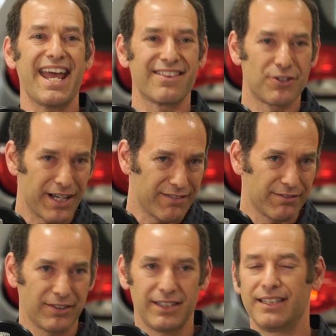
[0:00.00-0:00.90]
and the
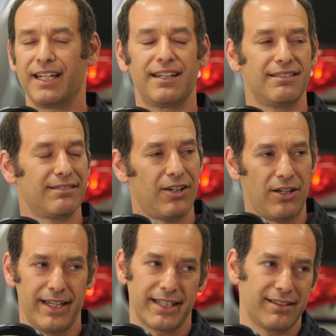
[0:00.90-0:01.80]
driving fun and
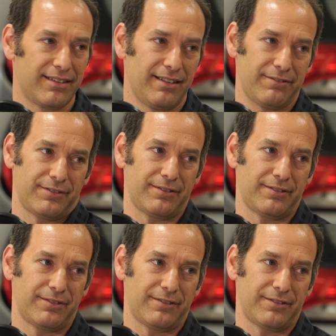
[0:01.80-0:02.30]
all that good stuff.